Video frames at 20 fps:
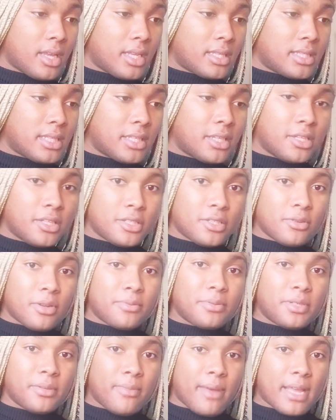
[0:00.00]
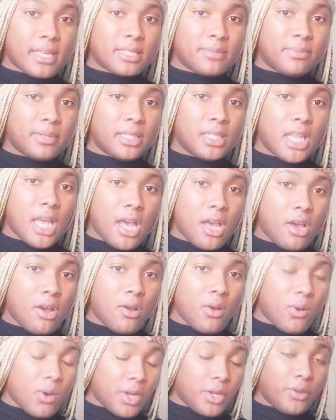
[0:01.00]
it's in the description box
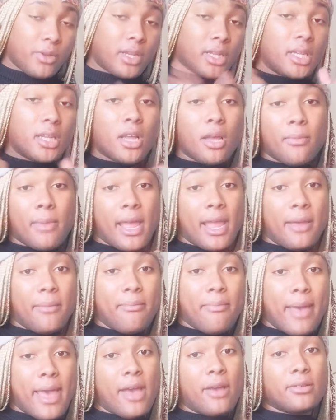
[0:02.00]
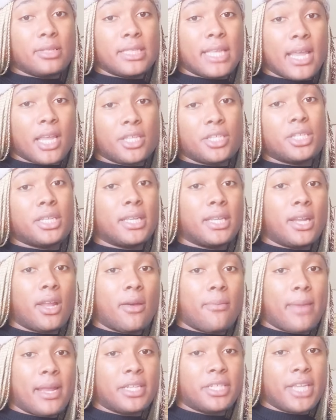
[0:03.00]
below, or you can look on my about section
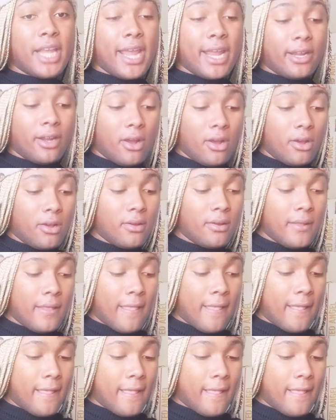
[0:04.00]
on my channel.